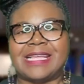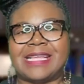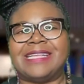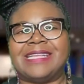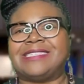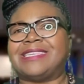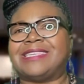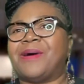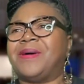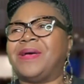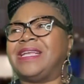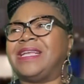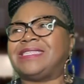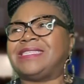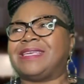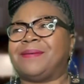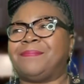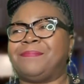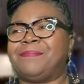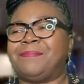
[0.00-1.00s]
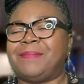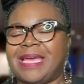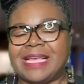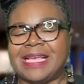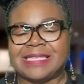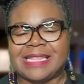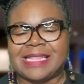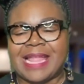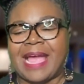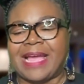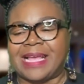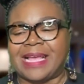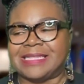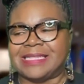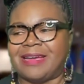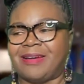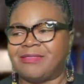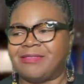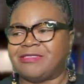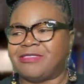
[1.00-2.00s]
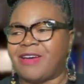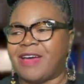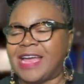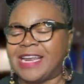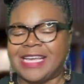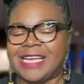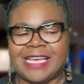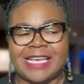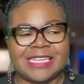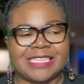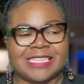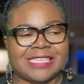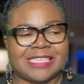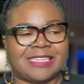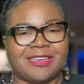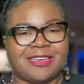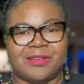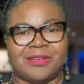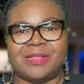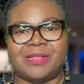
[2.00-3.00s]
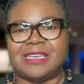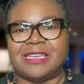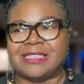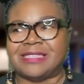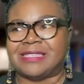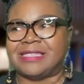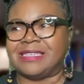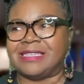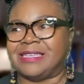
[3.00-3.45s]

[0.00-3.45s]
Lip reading: And so to me, it's like they're trying to instill this